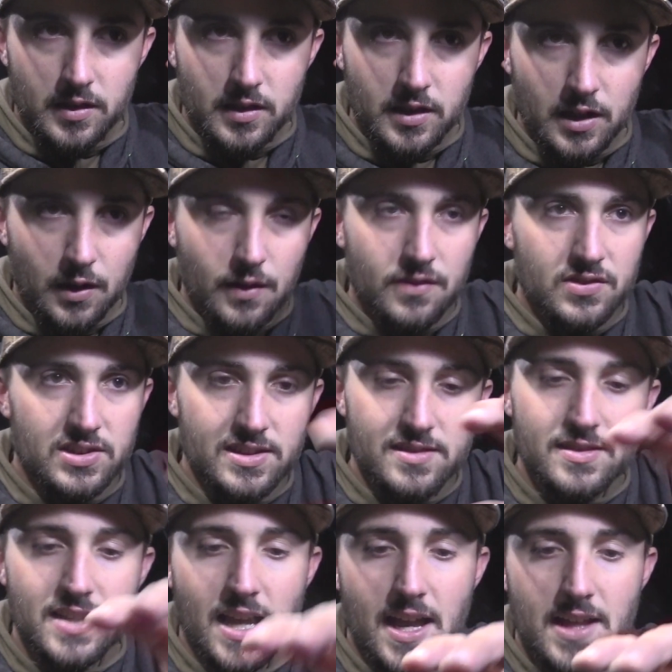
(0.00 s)
you know, even the
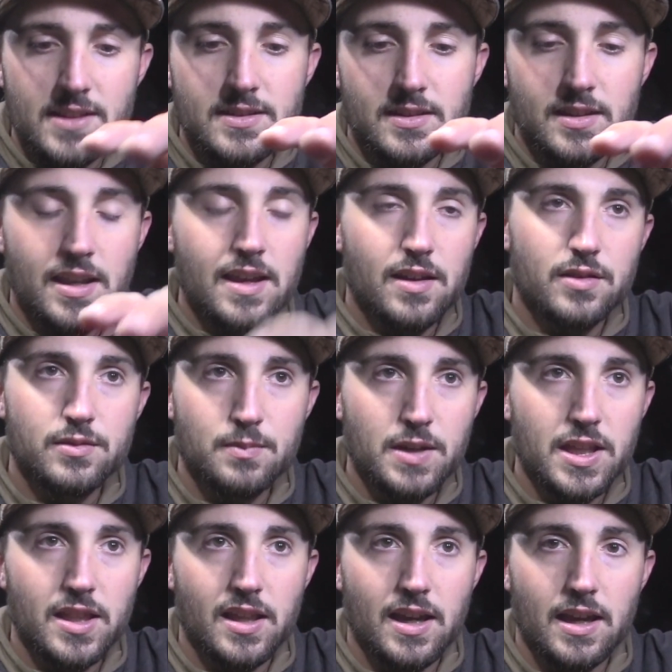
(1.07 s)
sign tells
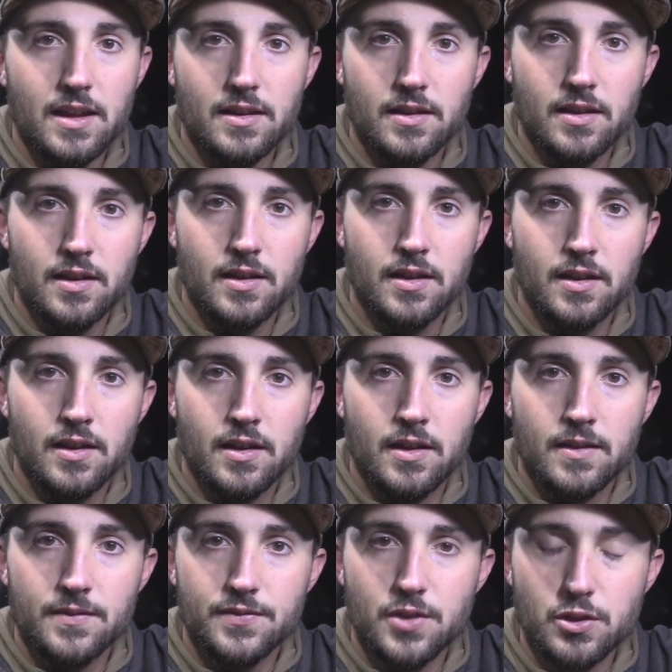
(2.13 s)
me that
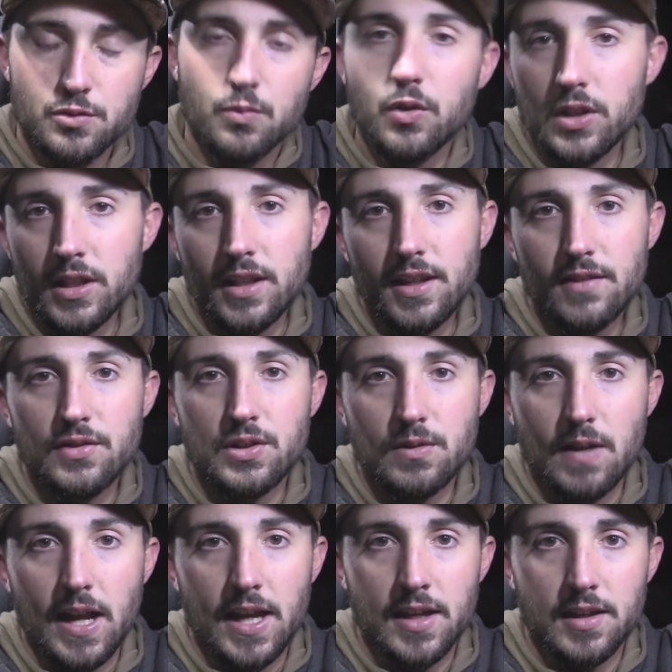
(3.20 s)
there's one living
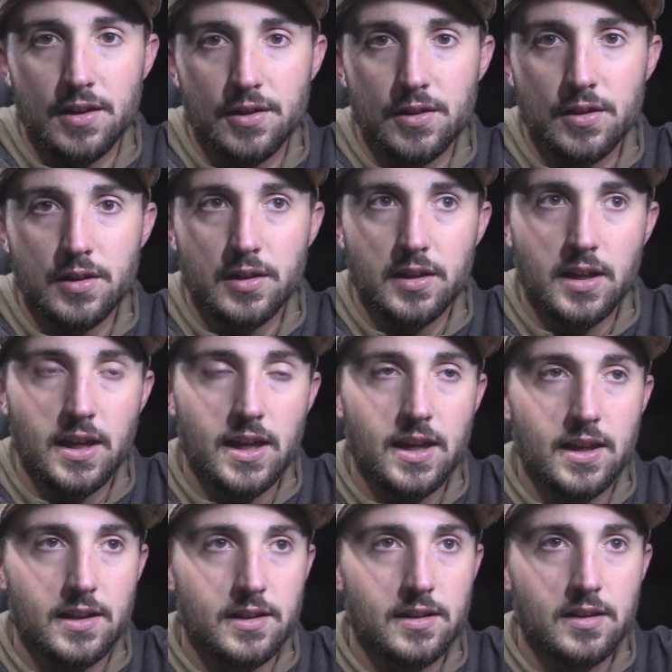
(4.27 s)
right here,
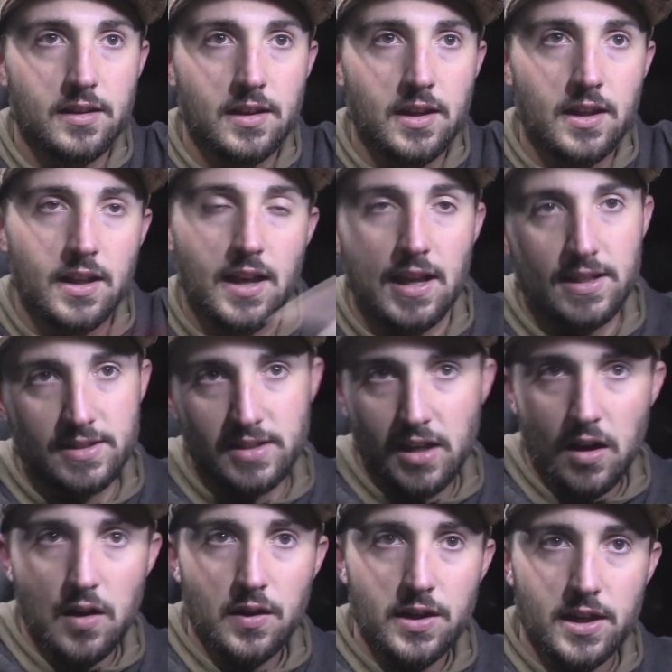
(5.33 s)
and I
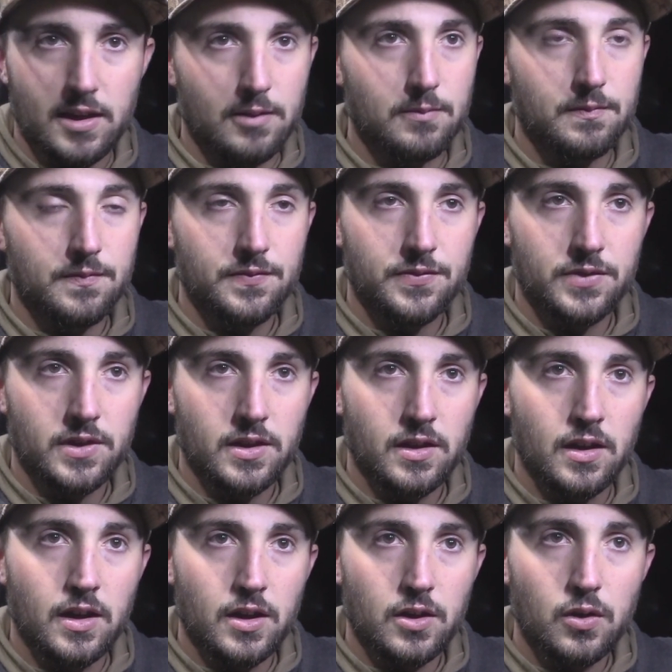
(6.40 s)
saw
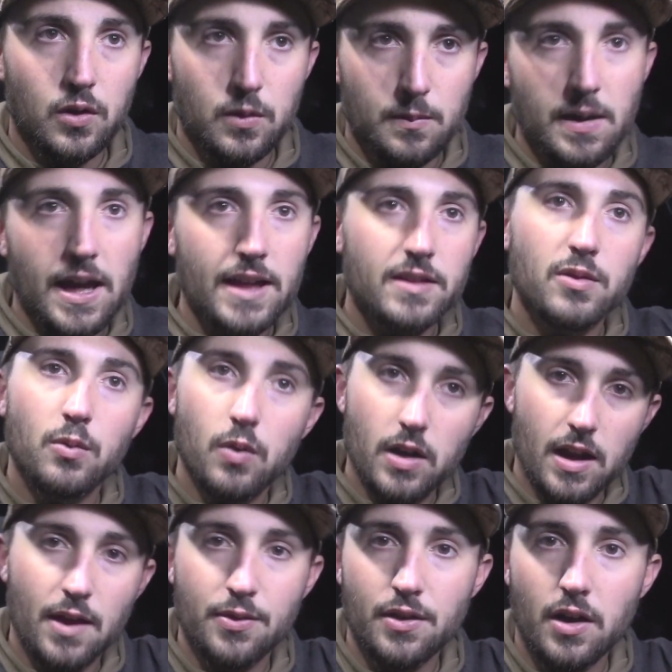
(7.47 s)
him going back to
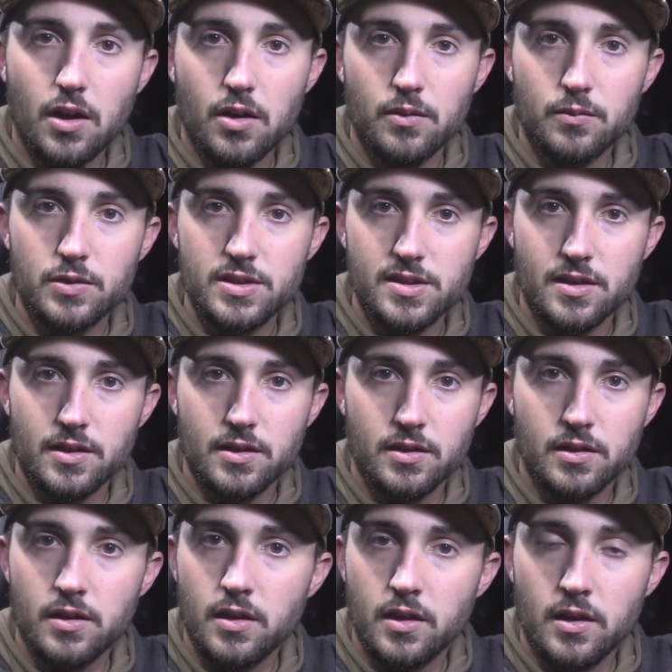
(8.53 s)
what I thought was a
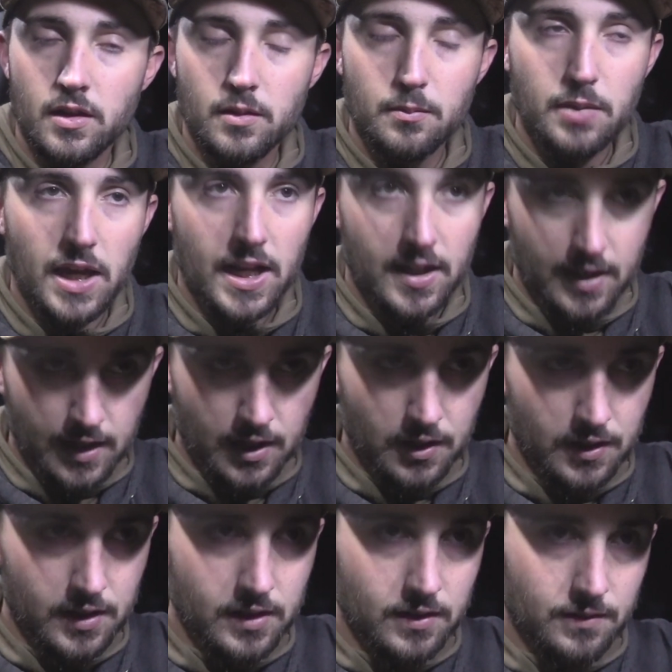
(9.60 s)
bedding
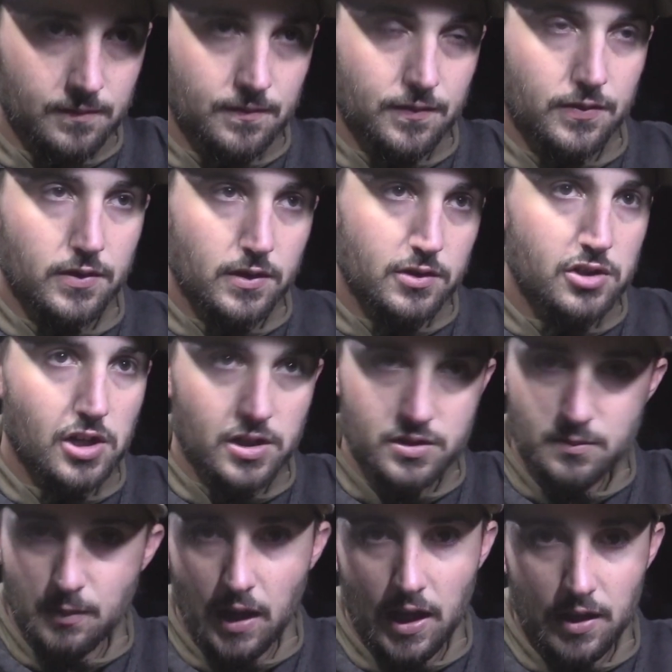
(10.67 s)
area,
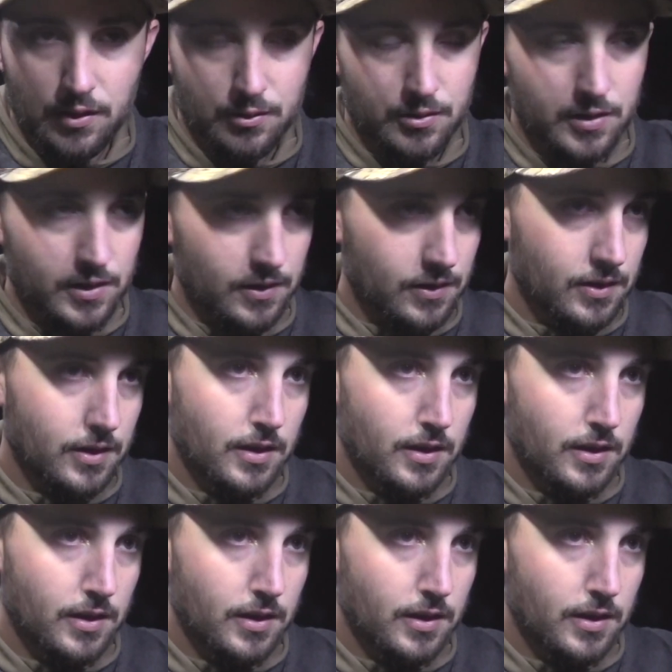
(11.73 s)
judging by other deer.